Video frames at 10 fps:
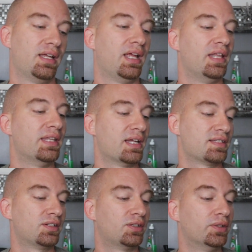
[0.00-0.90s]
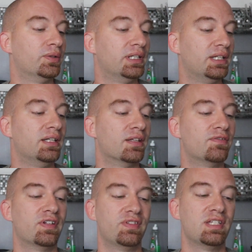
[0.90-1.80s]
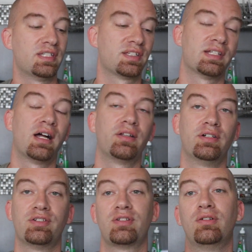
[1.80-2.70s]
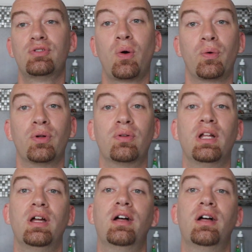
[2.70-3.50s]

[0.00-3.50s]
and that's included in the $56 total